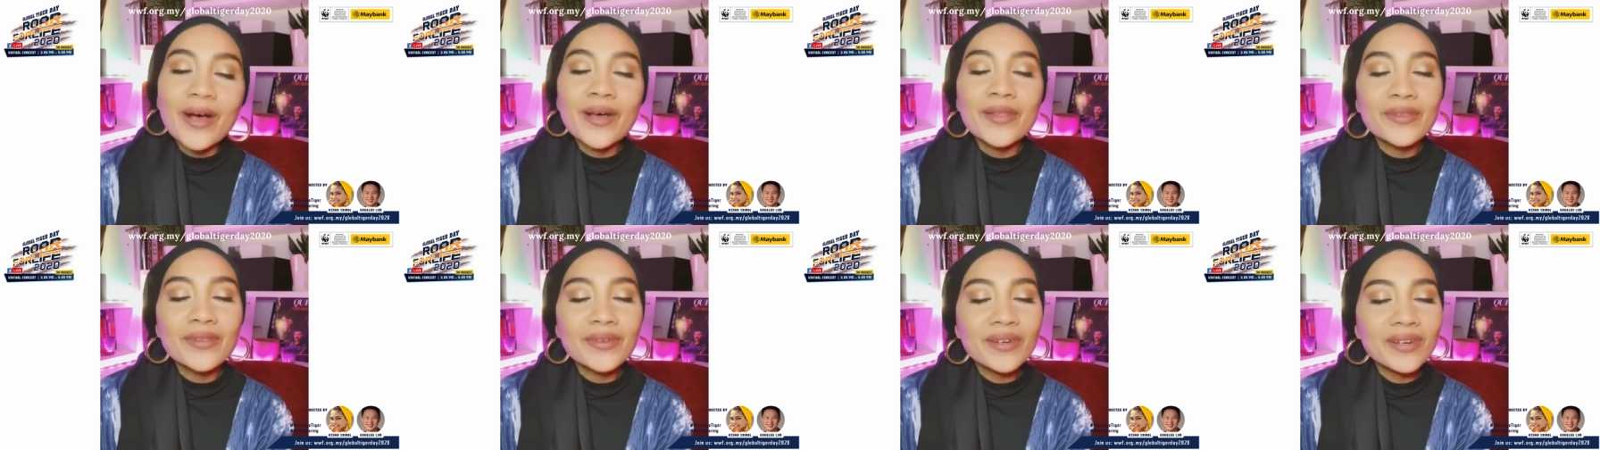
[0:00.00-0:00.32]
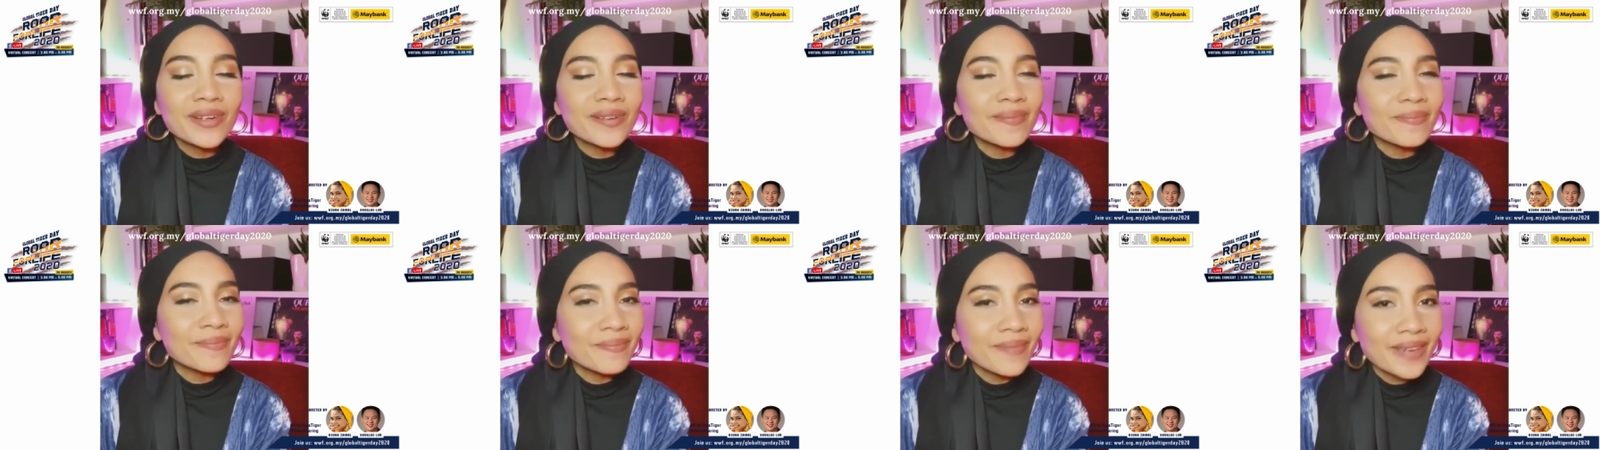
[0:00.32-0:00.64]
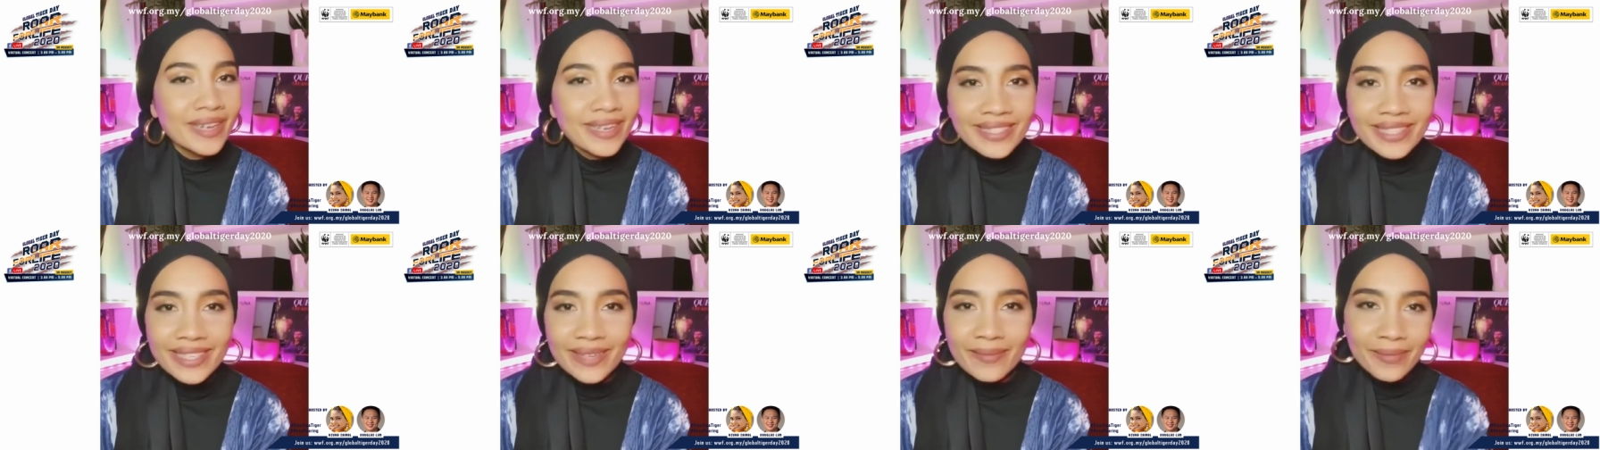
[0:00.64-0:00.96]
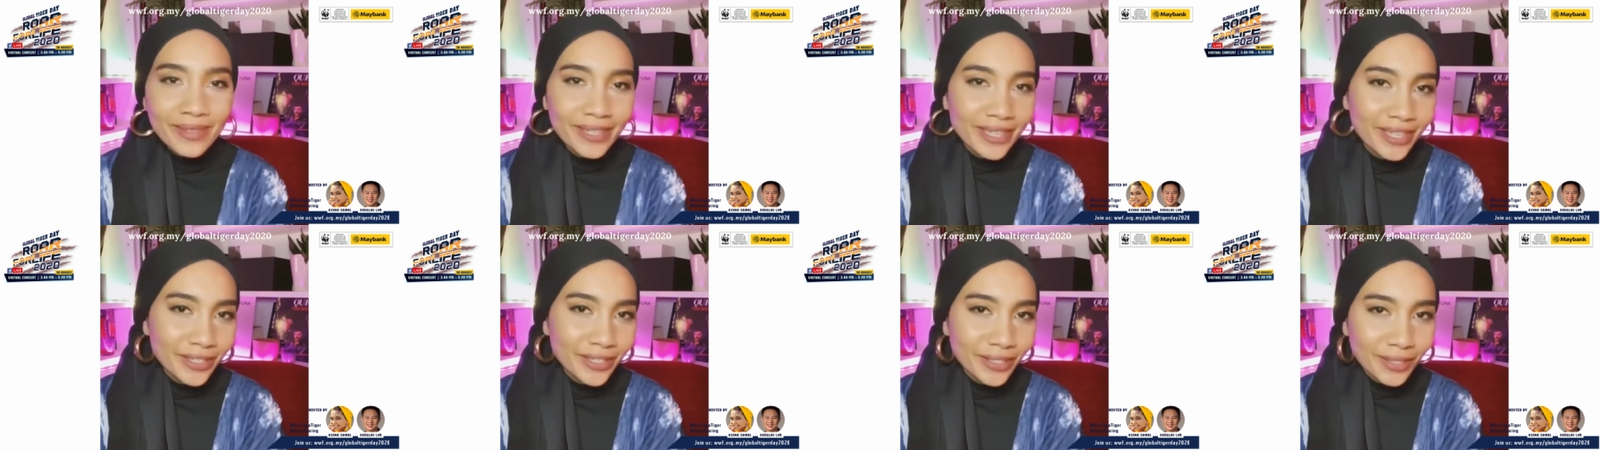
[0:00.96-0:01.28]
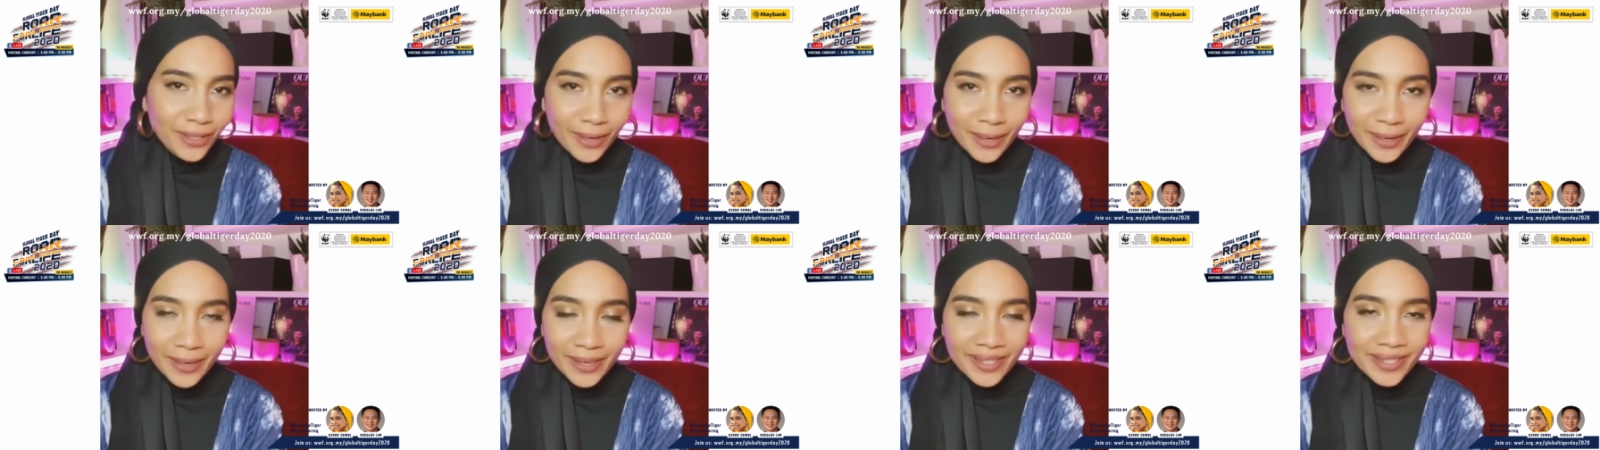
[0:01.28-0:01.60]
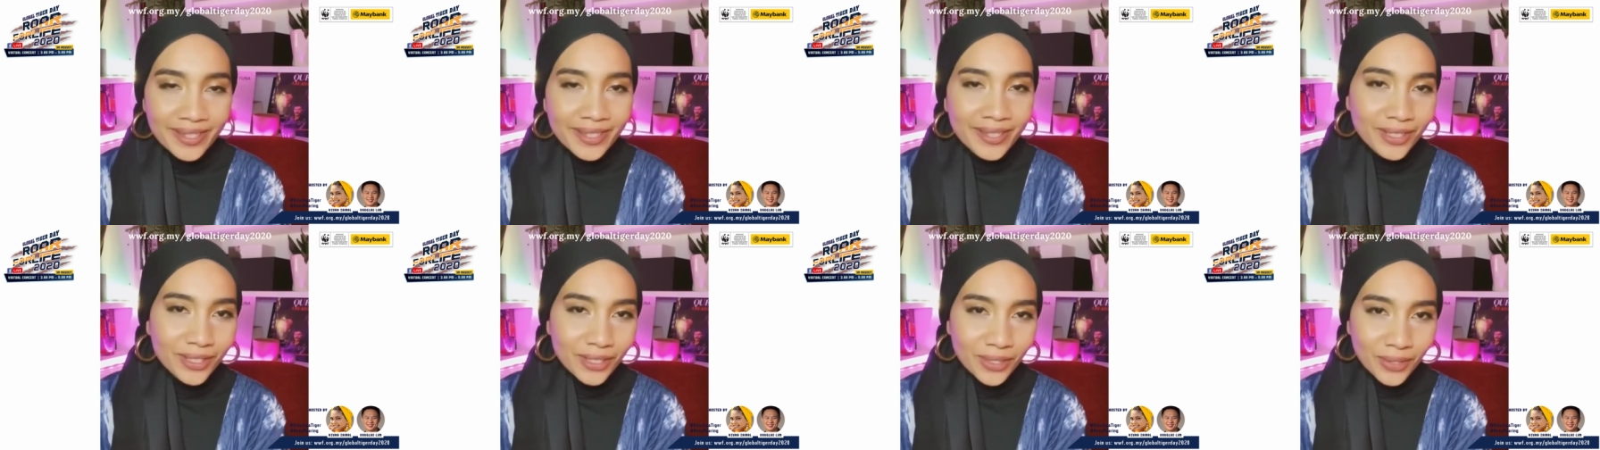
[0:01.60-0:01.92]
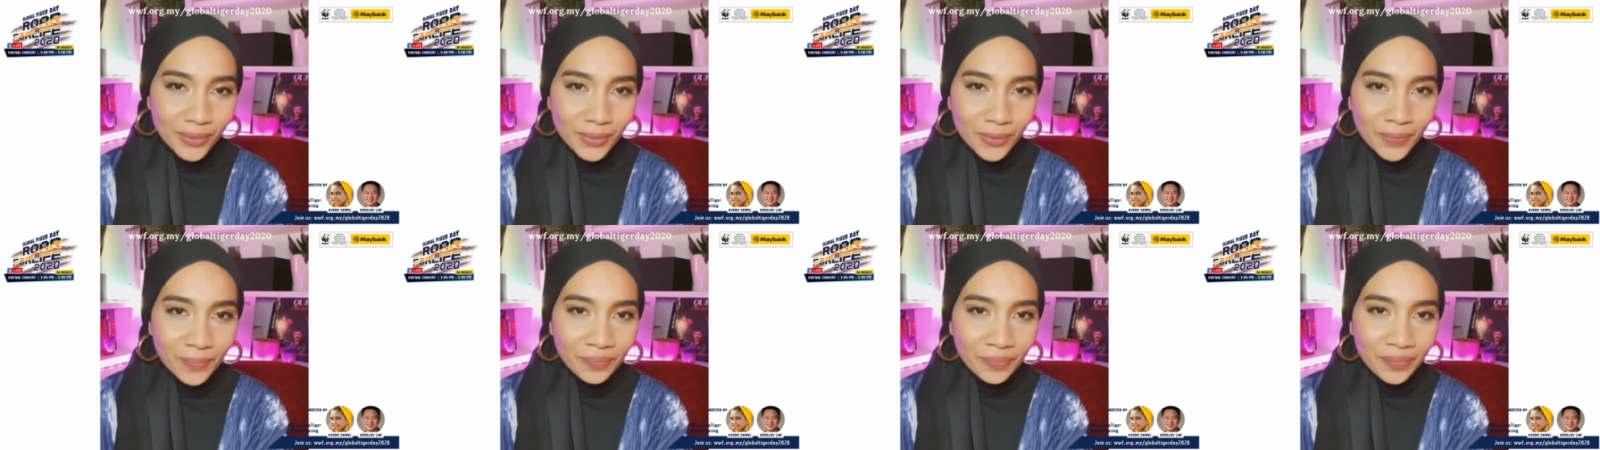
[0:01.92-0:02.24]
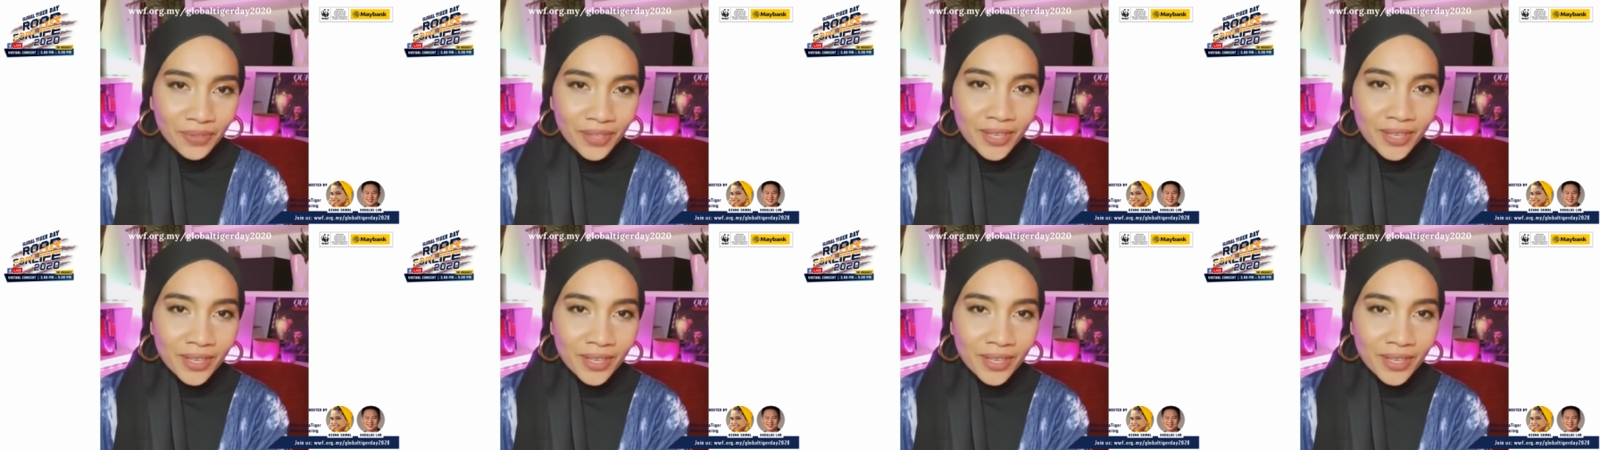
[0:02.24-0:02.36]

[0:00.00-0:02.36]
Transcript: other amazing Malaysian artists too.